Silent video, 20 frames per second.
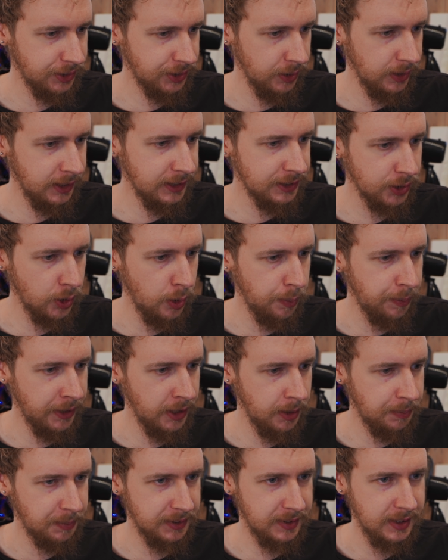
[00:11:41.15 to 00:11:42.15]
So let's open
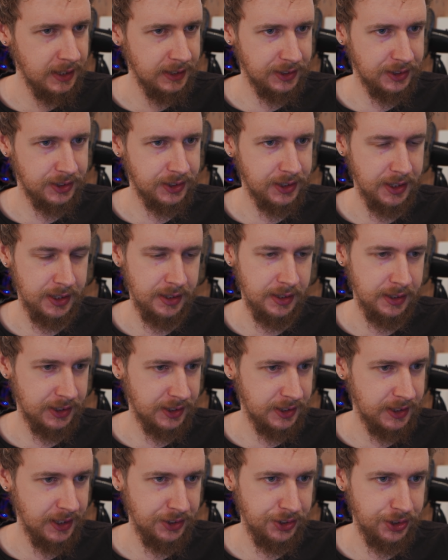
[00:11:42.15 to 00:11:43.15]
up Task
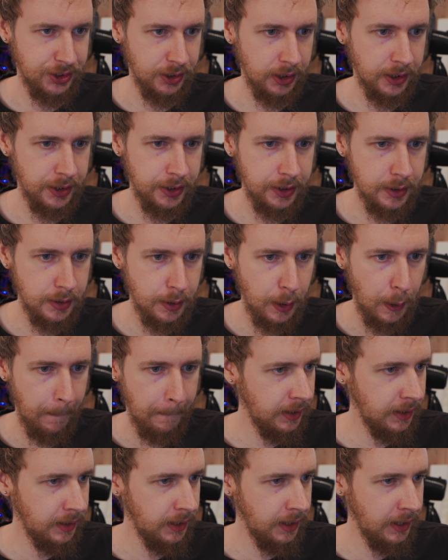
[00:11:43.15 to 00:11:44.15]
Scheduler,
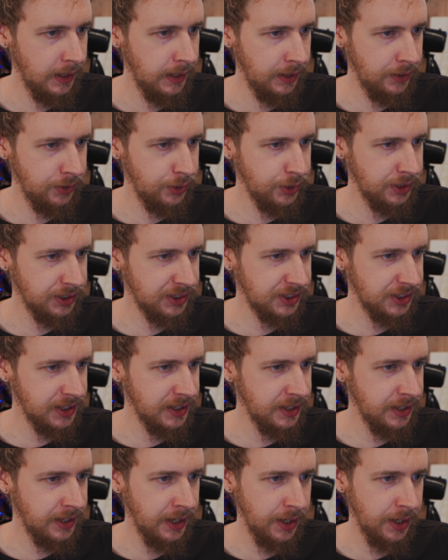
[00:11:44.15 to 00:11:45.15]
and you can see in